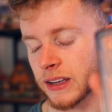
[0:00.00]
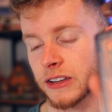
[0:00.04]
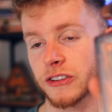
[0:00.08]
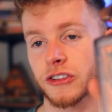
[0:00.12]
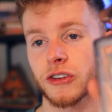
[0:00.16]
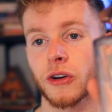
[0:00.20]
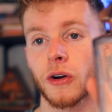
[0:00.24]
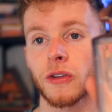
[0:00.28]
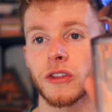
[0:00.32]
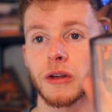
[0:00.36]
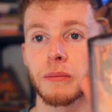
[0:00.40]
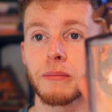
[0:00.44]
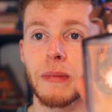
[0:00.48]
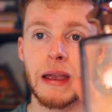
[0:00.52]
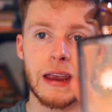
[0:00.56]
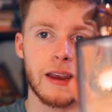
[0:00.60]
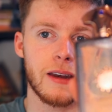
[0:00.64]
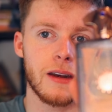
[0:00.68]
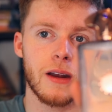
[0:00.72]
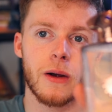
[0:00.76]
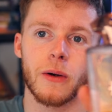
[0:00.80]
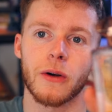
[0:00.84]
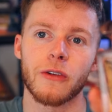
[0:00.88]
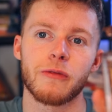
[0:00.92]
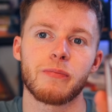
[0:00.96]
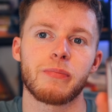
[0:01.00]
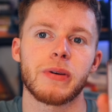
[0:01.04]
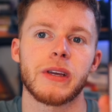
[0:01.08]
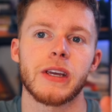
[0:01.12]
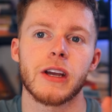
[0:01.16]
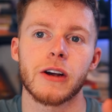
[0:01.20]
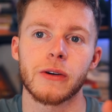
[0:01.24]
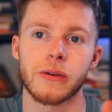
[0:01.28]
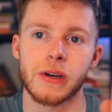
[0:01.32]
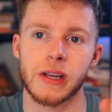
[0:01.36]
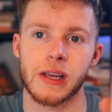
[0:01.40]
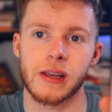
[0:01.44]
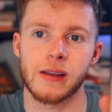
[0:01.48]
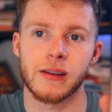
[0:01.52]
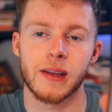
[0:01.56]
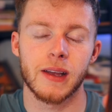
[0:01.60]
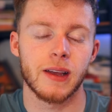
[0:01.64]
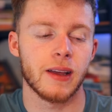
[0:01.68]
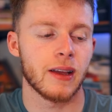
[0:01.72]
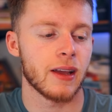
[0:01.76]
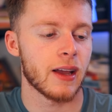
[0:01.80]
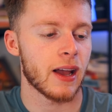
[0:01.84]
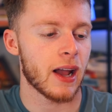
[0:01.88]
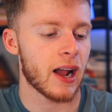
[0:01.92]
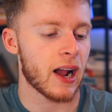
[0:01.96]
It's got the main note of peony.
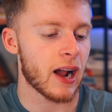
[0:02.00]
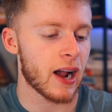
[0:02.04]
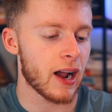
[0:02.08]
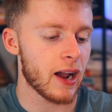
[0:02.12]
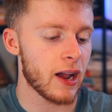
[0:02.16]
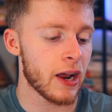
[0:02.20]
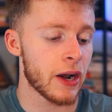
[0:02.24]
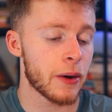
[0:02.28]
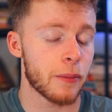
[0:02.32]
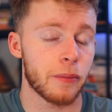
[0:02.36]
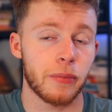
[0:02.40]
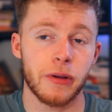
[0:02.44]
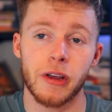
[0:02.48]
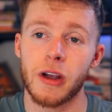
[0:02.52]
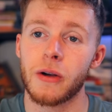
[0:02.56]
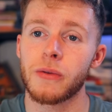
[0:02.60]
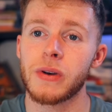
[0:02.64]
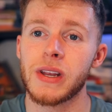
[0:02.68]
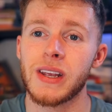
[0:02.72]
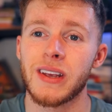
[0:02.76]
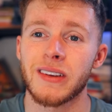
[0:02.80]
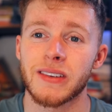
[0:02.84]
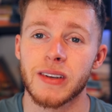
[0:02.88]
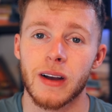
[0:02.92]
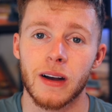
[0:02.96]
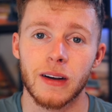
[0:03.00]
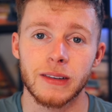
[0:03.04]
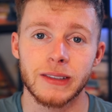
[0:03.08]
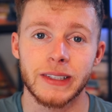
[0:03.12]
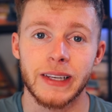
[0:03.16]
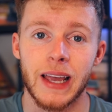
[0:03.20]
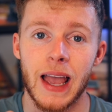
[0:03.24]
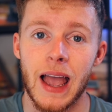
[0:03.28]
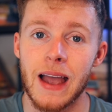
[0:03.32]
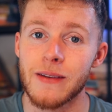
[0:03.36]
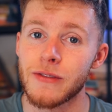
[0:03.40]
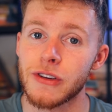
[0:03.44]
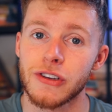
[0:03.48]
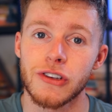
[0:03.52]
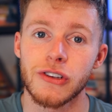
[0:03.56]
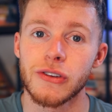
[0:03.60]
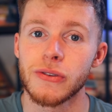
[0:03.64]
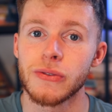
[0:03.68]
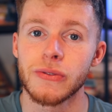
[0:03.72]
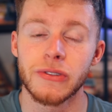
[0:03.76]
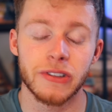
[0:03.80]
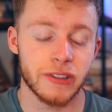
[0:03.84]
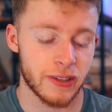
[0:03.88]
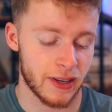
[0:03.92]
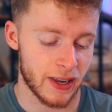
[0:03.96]
And peony is hardly ever
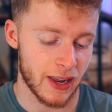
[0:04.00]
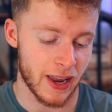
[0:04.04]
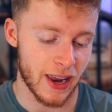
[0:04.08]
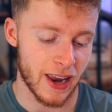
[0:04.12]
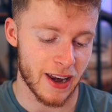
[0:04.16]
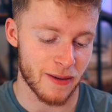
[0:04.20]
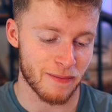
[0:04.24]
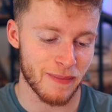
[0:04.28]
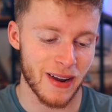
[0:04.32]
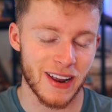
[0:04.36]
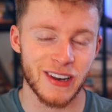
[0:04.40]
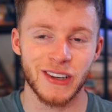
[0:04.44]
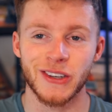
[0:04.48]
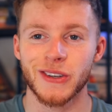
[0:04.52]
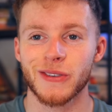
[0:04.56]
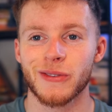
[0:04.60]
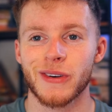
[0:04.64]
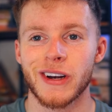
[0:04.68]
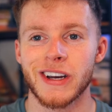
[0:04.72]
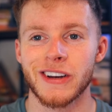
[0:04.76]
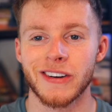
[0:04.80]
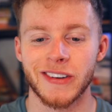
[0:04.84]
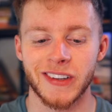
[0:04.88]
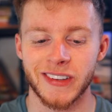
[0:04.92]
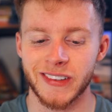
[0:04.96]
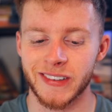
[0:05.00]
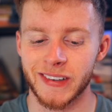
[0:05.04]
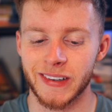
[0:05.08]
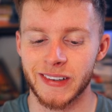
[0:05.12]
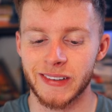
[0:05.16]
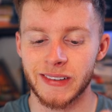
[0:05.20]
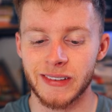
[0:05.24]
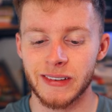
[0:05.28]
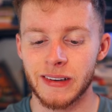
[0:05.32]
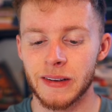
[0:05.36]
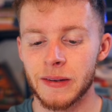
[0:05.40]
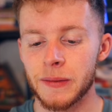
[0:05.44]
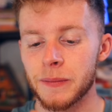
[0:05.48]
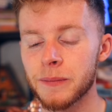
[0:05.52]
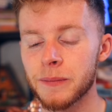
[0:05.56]
used in men's fragrances.